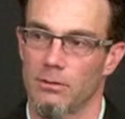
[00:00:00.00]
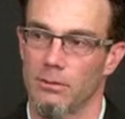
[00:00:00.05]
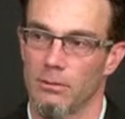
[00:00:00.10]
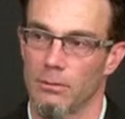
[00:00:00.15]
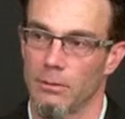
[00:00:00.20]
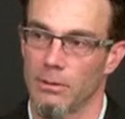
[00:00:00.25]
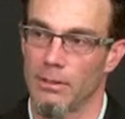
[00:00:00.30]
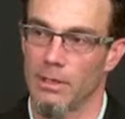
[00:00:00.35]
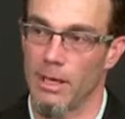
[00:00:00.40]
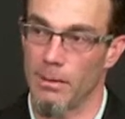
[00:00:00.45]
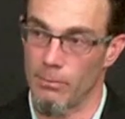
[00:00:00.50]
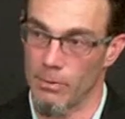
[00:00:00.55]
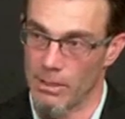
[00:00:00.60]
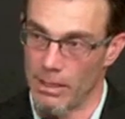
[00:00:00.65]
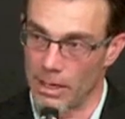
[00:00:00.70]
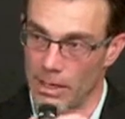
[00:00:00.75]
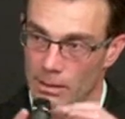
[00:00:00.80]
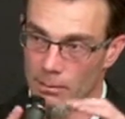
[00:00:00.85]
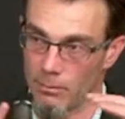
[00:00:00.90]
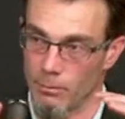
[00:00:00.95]
to an
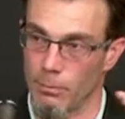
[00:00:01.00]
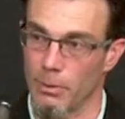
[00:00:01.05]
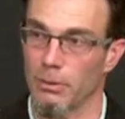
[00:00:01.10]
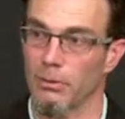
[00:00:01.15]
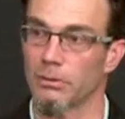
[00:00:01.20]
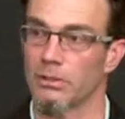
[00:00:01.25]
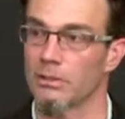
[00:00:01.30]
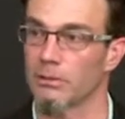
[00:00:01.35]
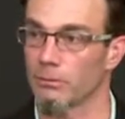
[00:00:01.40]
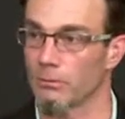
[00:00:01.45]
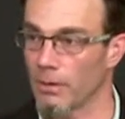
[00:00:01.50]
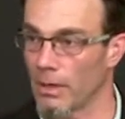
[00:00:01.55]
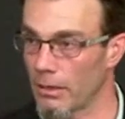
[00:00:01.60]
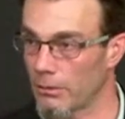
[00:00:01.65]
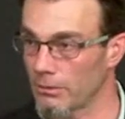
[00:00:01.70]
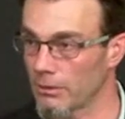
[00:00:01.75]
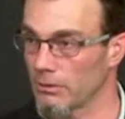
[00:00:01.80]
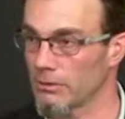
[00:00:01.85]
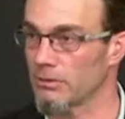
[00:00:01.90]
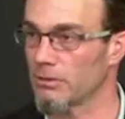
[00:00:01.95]
MBA and build in
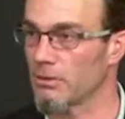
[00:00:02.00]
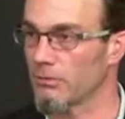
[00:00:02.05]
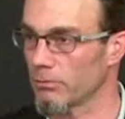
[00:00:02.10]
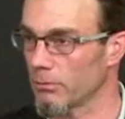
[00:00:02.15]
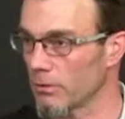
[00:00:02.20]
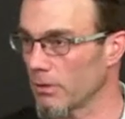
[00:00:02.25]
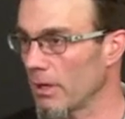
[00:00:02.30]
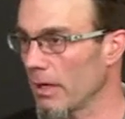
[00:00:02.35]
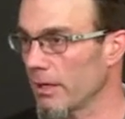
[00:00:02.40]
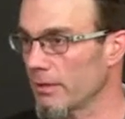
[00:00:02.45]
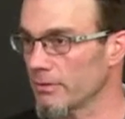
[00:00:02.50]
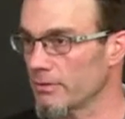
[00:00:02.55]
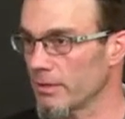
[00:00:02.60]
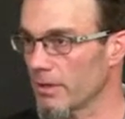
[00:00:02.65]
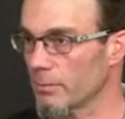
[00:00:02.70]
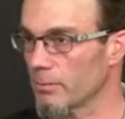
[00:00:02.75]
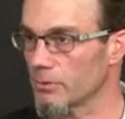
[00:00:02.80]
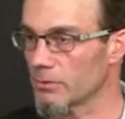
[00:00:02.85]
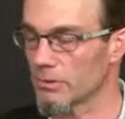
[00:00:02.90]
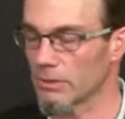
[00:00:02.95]
around it different
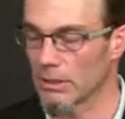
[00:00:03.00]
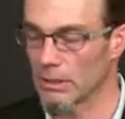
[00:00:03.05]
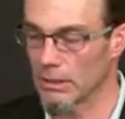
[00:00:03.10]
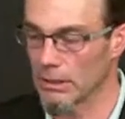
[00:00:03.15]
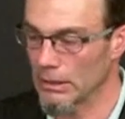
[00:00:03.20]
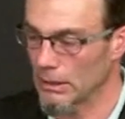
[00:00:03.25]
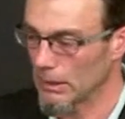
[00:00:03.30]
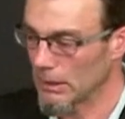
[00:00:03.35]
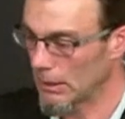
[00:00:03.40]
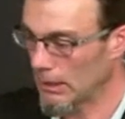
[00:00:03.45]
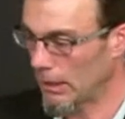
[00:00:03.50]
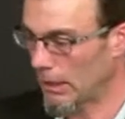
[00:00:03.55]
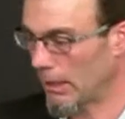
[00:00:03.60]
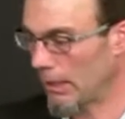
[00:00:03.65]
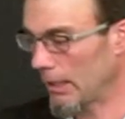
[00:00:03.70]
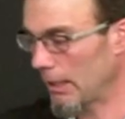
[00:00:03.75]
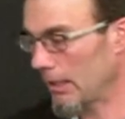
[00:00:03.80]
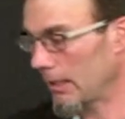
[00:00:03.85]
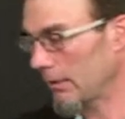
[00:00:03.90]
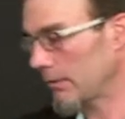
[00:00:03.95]
concepts.
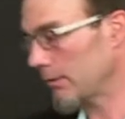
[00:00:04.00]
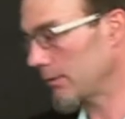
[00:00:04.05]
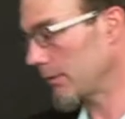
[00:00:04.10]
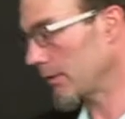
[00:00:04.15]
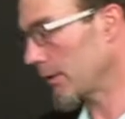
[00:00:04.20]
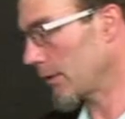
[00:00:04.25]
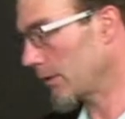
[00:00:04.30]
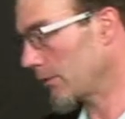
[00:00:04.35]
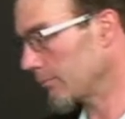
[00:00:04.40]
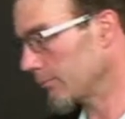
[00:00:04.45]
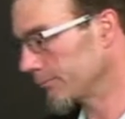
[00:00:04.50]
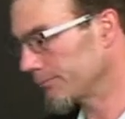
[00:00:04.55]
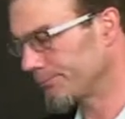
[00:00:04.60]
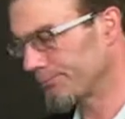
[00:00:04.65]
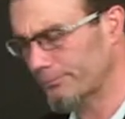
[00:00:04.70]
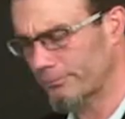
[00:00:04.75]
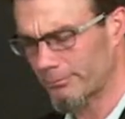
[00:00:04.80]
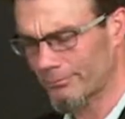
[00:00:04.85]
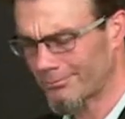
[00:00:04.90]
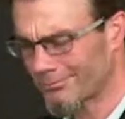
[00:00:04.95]
And, um,
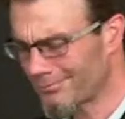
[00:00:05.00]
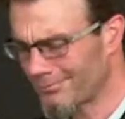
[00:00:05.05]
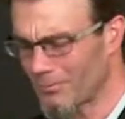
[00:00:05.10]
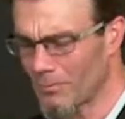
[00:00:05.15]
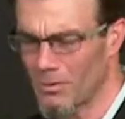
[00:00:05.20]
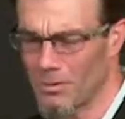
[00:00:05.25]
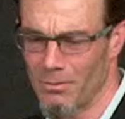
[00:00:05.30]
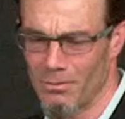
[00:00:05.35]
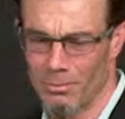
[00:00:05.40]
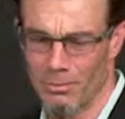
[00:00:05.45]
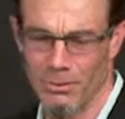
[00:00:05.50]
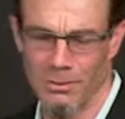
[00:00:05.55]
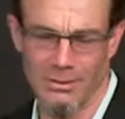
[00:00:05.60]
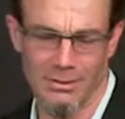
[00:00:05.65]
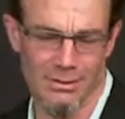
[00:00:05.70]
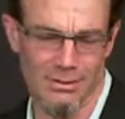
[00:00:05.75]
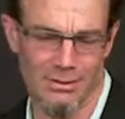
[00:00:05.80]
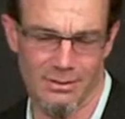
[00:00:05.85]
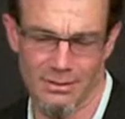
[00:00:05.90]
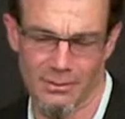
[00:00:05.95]

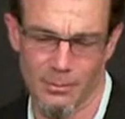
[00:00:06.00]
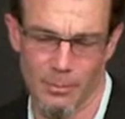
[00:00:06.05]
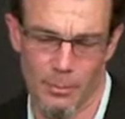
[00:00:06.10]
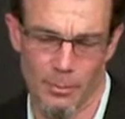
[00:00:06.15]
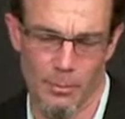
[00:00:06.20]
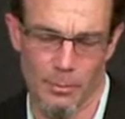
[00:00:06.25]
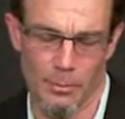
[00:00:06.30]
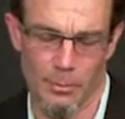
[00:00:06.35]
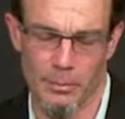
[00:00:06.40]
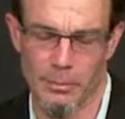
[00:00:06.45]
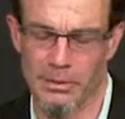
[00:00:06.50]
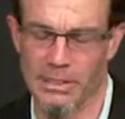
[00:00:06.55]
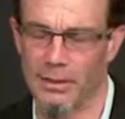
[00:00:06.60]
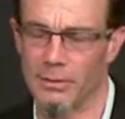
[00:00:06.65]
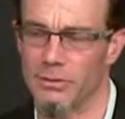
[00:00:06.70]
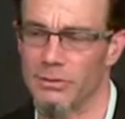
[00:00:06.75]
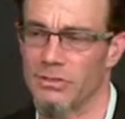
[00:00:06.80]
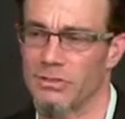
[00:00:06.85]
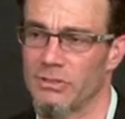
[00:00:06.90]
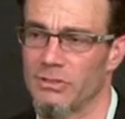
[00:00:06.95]
but, but that
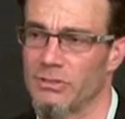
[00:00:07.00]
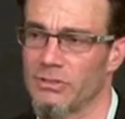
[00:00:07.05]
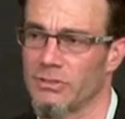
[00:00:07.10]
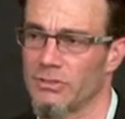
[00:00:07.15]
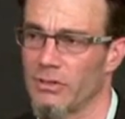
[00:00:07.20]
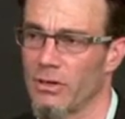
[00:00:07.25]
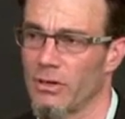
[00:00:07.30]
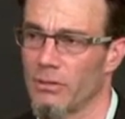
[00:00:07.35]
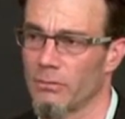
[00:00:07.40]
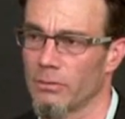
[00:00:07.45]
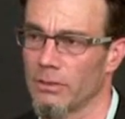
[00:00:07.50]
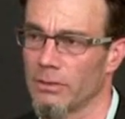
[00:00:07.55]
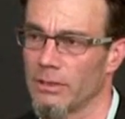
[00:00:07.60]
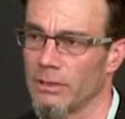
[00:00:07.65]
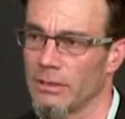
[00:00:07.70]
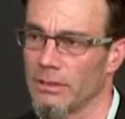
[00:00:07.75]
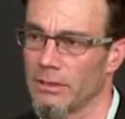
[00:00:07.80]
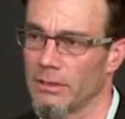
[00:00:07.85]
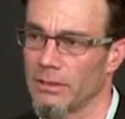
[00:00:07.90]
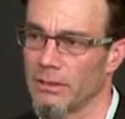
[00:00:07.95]
was just the start,
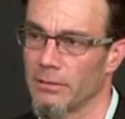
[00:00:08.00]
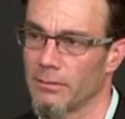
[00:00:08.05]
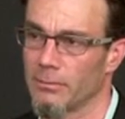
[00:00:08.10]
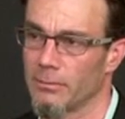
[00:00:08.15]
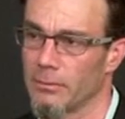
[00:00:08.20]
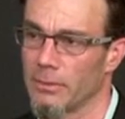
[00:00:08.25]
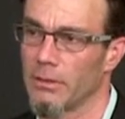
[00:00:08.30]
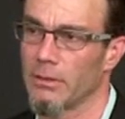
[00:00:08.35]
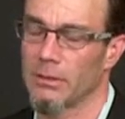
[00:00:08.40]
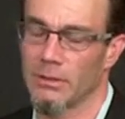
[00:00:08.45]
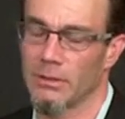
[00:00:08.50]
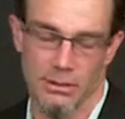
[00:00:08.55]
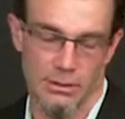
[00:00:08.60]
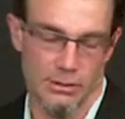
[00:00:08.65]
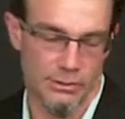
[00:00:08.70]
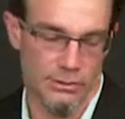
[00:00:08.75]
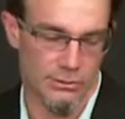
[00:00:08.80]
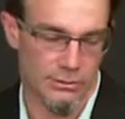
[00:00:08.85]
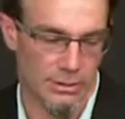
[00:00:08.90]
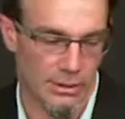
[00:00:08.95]
really. Um,
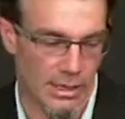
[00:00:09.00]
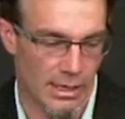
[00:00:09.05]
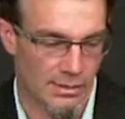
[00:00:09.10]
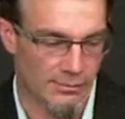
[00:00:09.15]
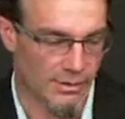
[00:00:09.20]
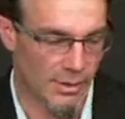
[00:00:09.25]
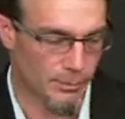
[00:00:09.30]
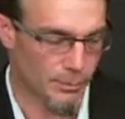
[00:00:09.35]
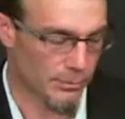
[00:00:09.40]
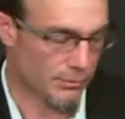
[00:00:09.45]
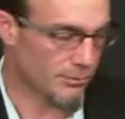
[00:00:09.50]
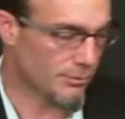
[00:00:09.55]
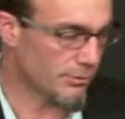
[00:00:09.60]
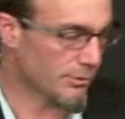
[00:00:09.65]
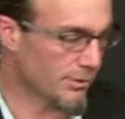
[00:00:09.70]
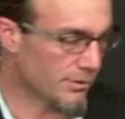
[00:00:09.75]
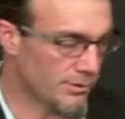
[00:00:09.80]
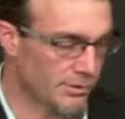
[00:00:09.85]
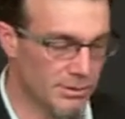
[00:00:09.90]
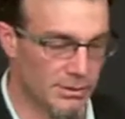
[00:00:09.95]
there's a lot
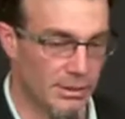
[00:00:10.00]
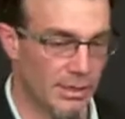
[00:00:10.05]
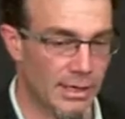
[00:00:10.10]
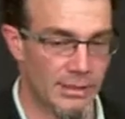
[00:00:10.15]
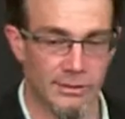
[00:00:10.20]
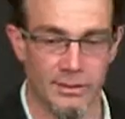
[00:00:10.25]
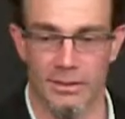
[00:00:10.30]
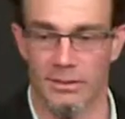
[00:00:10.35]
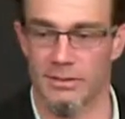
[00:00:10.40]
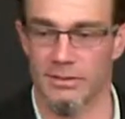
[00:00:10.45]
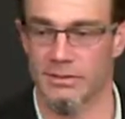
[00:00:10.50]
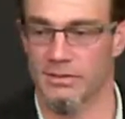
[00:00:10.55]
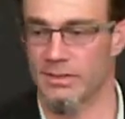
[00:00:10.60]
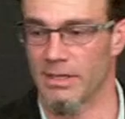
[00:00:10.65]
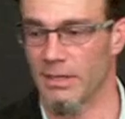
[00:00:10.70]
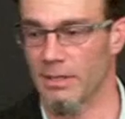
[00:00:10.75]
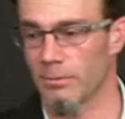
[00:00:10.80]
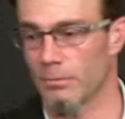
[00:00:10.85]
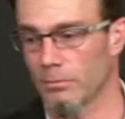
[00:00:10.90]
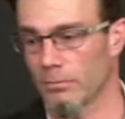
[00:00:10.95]
of, I take the
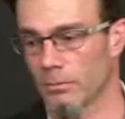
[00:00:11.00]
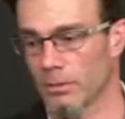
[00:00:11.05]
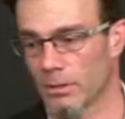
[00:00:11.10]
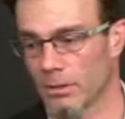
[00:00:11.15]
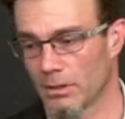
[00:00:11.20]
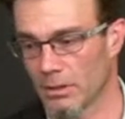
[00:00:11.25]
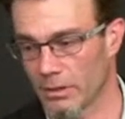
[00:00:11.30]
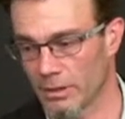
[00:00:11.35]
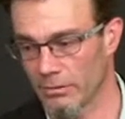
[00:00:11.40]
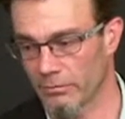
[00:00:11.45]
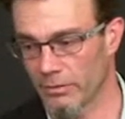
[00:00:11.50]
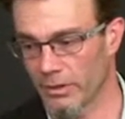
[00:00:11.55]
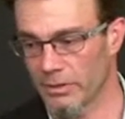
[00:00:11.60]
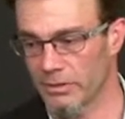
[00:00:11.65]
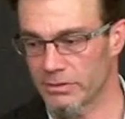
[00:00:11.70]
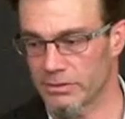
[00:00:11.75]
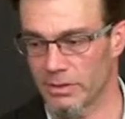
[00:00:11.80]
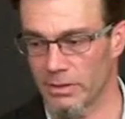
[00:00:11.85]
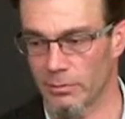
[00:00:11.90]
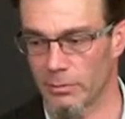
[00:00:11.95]
same
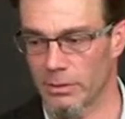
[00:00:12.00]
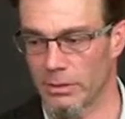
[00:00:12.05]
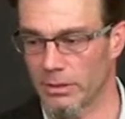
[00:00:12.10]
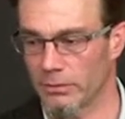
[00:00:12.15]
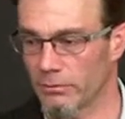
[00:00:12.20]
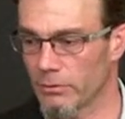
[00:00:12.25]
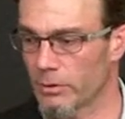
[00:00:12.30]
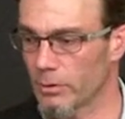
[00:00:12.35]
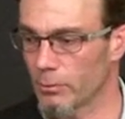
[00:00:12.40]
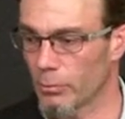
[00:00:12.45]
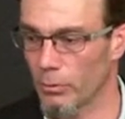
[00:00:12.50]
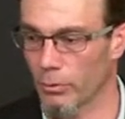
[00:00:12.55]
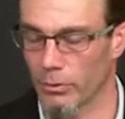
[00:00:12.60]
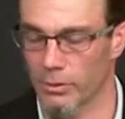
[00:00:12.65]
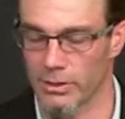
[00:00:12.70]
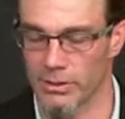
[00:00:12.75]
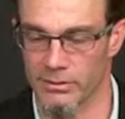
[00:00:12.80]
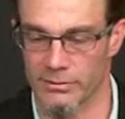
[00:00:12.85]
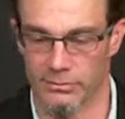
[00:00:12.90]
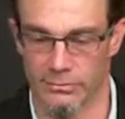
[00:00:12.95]
advice that we give the
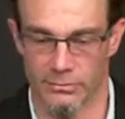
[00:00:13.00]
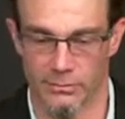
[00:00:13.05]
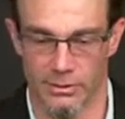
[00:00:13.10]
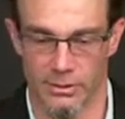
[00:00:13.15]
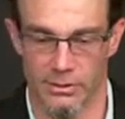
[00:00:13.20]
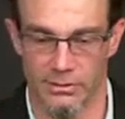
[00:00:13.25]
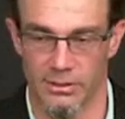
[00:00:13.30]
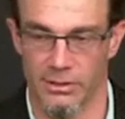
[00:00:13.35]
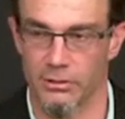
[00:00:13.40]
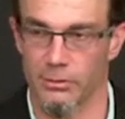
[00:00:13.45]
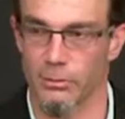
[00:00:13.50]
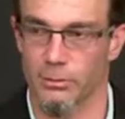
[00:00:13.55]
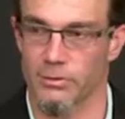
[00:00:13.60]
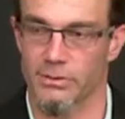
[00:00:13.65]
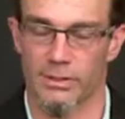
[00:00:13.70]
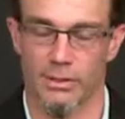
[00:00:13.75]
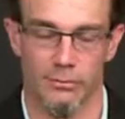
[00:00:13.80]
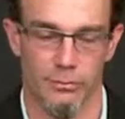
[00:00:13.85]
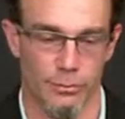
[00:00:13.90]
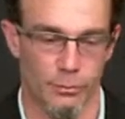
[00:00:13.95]
employees, continual
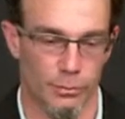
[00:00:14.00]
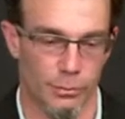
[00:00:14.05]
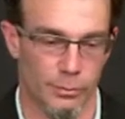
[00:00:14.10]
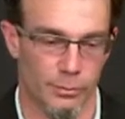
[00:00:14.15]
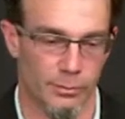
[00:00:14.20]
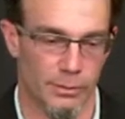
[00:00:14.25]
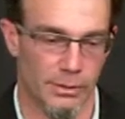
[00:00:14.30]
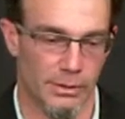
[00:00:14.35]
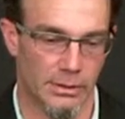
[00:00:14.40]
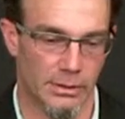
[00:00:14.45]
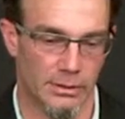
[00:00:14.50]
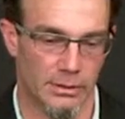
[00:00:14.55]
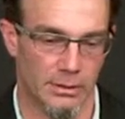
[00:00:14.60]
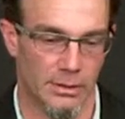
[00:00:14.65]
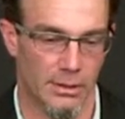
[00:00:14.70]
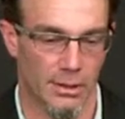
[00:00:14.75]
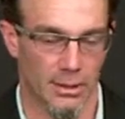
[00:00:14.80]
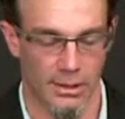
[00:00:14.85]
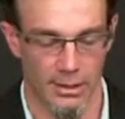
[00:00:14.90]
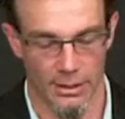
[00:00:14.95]
self-improvement.
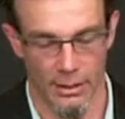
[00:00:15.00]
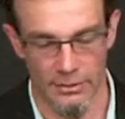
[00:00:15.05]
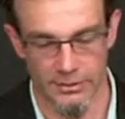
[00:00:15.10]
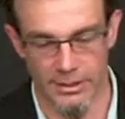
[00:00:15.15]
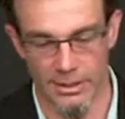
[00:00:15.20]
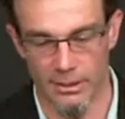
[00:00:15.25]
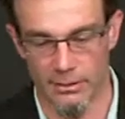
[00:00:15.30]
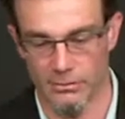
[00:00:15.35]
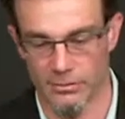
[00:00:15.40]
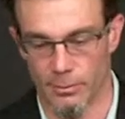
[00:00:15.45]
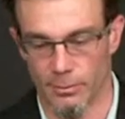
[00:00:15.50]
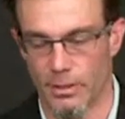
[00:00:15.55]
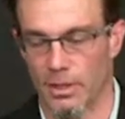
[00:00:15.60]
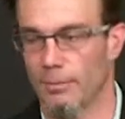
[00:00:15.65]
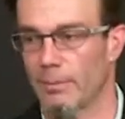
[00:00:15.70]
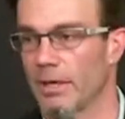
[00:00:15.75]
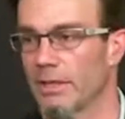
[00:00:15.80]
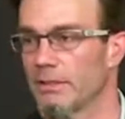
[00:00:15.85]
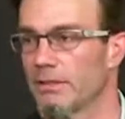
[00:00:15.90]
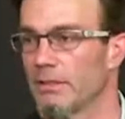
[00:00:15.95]
I'll take some
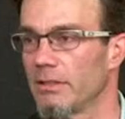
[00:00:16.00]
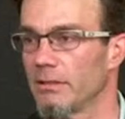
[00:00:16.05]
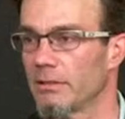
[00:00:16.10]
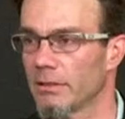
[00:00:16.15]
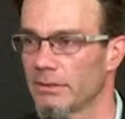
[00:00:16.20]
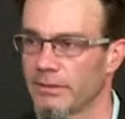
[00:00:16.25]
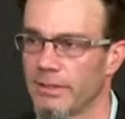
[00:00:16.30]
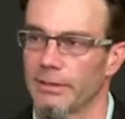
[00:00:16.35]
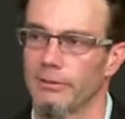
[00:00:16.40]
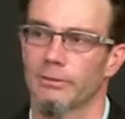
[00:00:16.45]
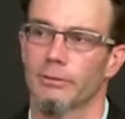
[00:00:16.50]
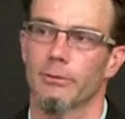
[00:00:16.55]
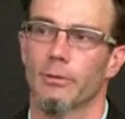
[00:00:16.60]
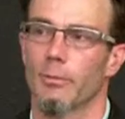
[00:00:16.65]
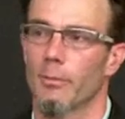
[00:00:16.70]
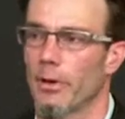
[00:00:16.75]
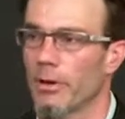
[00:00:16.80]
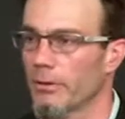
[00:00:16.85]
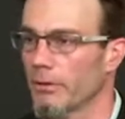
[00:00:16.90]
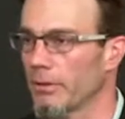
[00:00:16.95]
MIT, like technical
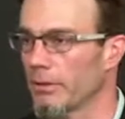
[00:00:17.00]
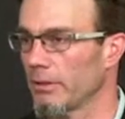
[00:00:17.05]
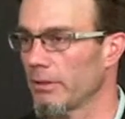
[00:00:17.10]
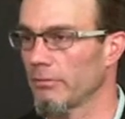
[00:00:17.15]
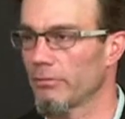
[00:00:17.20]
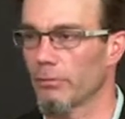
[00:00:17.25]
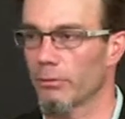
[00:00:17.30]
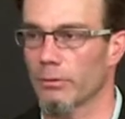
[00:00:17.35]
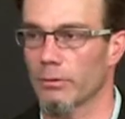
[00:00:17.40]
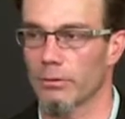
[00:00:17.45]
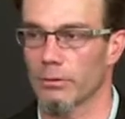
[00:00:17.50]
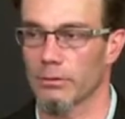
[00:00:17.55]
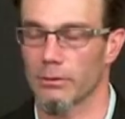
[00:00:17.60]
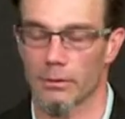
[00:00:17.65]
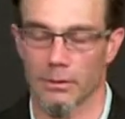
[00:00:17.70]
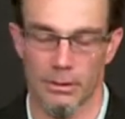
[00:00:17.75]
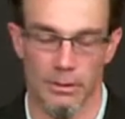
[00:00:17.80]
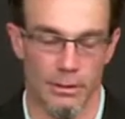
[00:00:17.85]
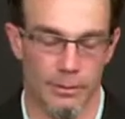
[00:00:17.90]
marketing for